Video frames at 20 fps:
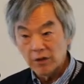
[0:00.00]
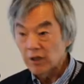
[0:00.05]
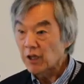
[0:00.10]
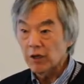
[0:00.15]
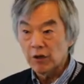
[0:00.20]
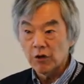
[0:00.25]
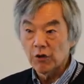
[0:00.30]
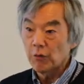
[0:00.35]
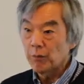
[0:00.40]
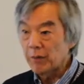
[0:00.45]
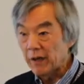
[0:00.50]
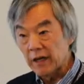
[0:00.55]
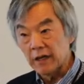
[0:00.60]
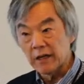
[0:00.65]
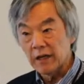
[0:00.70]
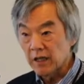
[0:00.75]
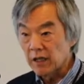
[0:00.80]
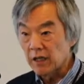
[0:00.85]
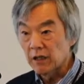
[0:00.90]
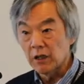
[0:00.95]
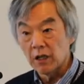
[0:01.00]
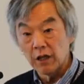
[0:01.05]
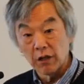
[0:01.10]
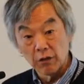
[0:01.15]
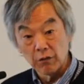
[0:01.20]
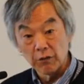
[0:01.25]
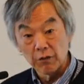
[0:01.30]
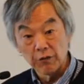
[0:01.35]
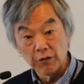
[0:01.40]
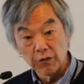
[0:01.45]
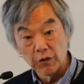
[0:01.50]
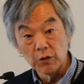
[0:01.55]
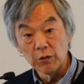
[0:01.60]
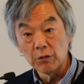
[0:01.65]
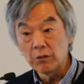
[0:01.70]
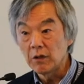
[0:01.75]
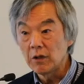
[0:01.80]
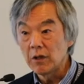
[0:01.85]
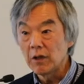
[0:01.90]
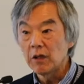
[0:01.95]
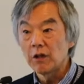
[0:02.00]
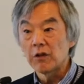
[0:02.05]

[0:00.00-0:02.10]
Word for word: and then go back again to hear the flute,